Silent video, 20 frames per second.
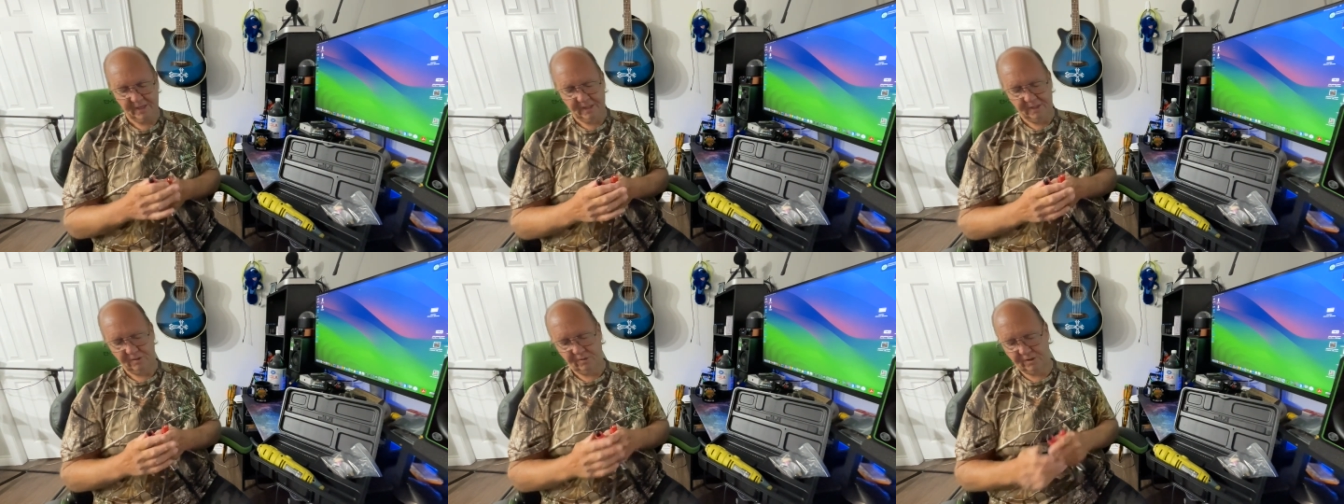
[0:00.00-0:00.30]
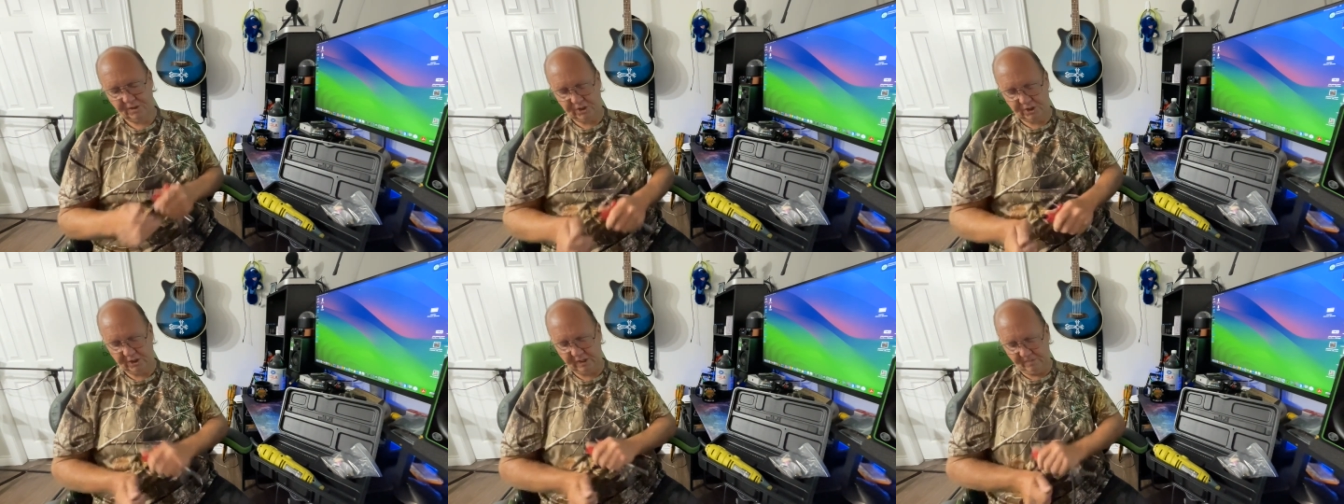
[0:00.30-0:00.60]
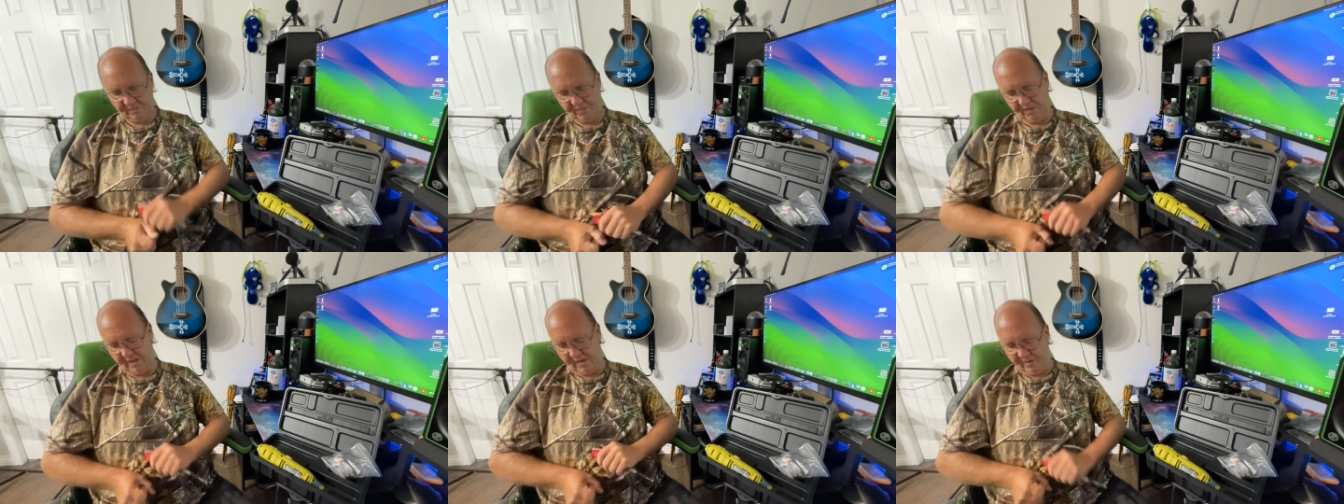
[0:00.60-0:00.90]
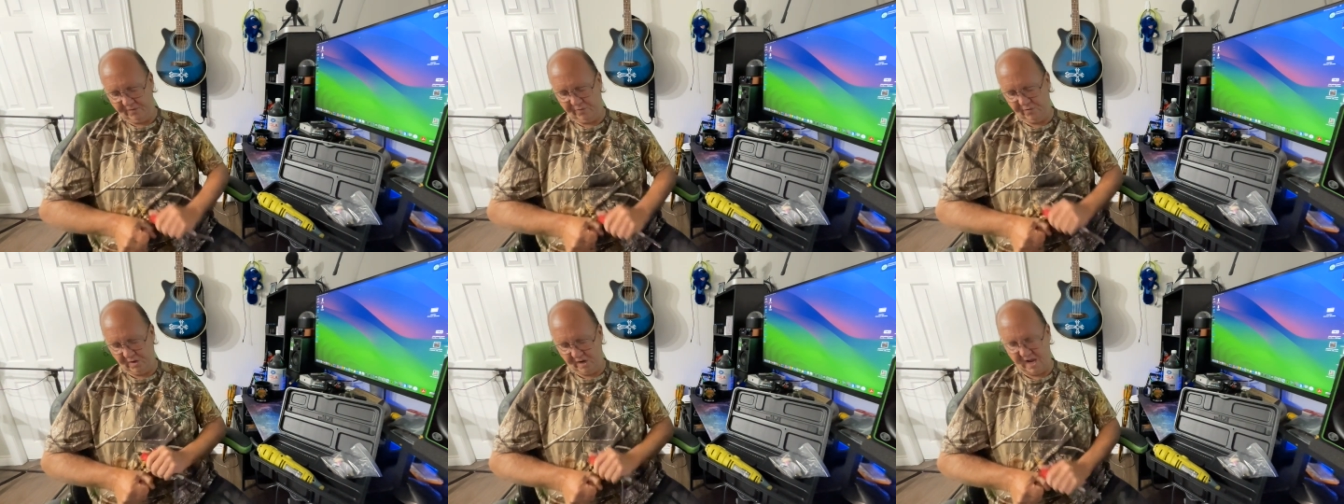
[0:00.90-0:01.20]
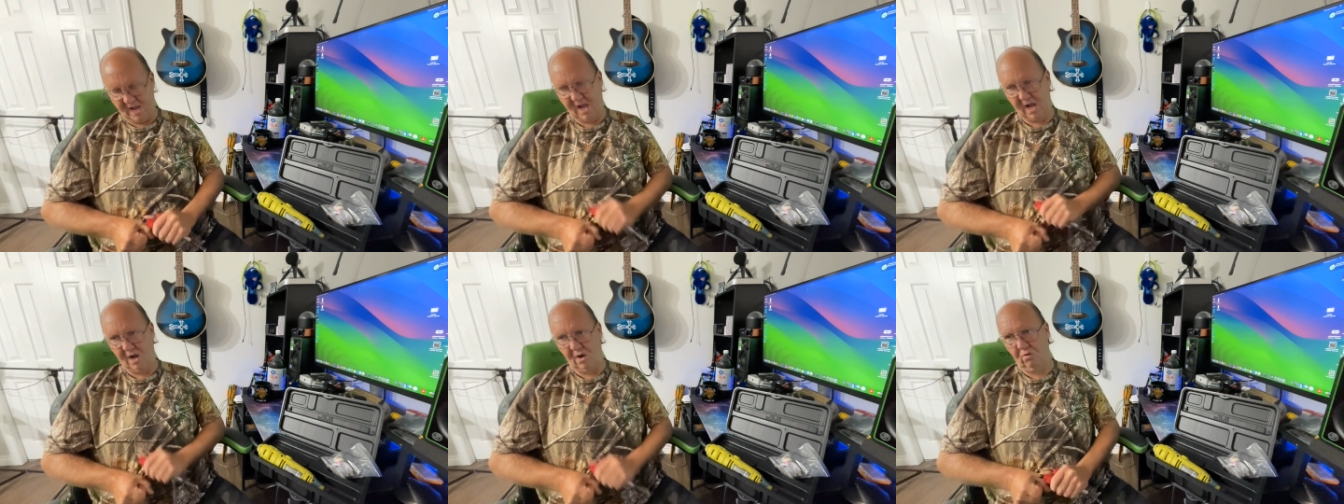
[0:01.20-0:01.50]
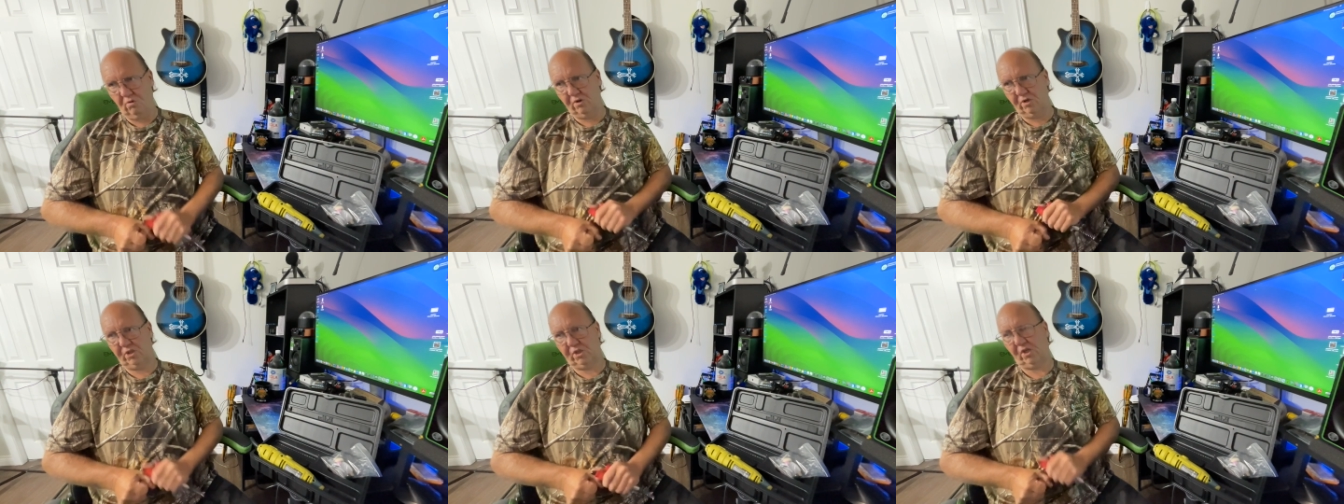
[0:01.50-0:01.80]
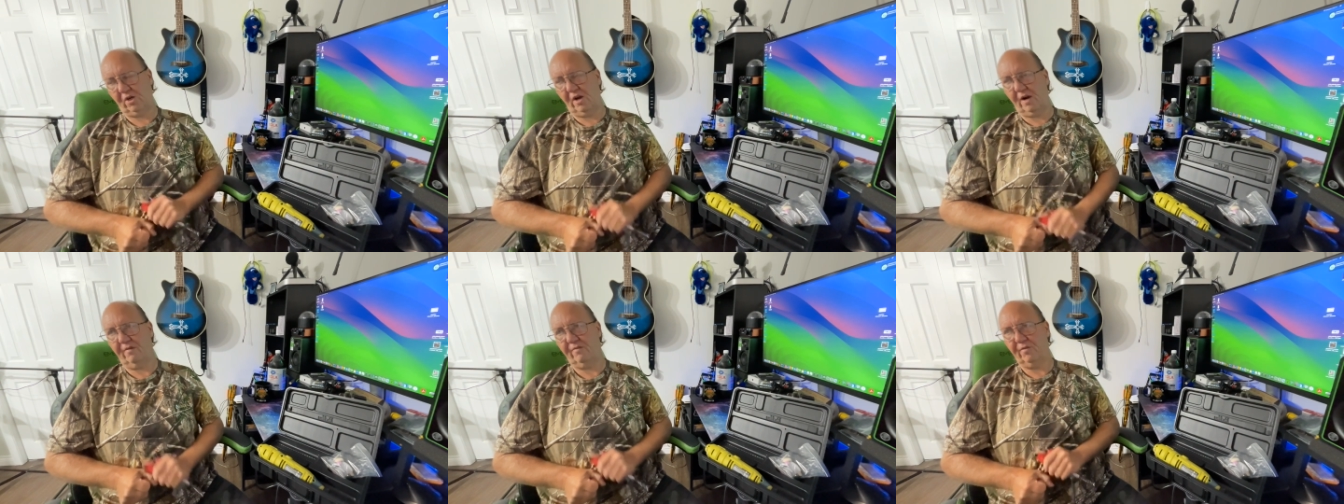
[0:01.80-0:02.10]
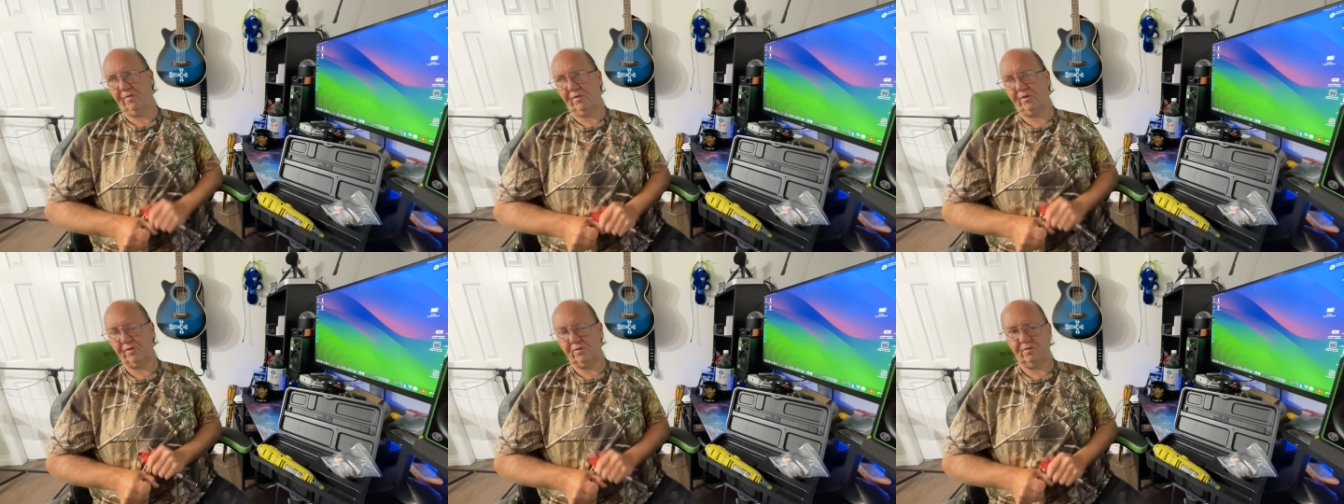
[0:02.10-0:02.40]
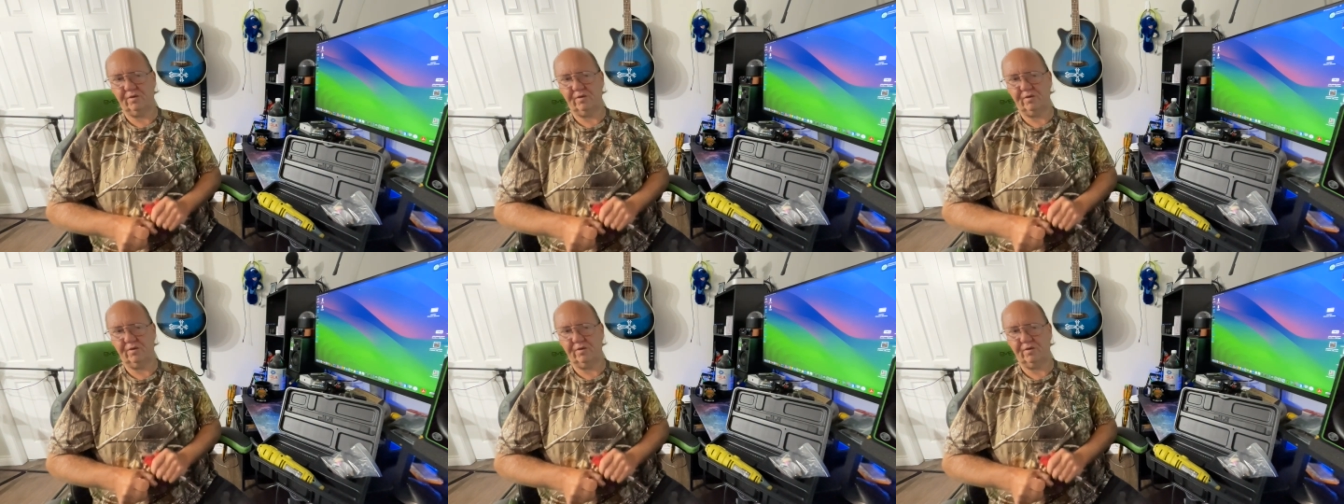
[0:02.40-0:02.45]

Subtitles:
we're sitting there for hours carving through